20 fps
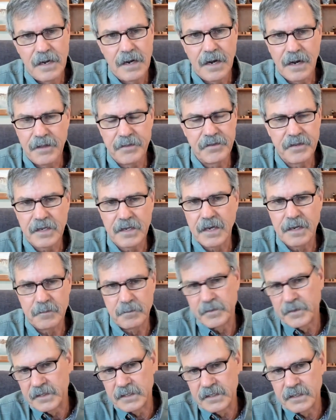I think I
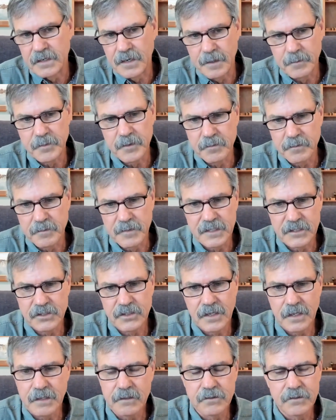picked it up in my
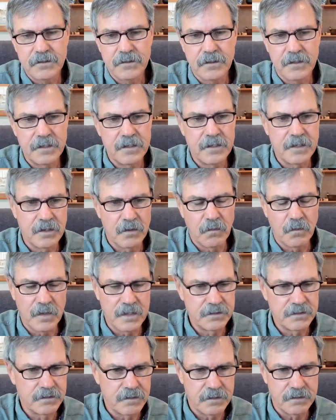childhood, and it
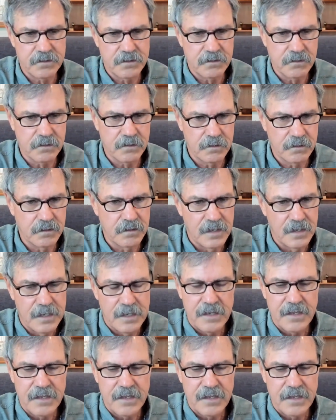wasn't until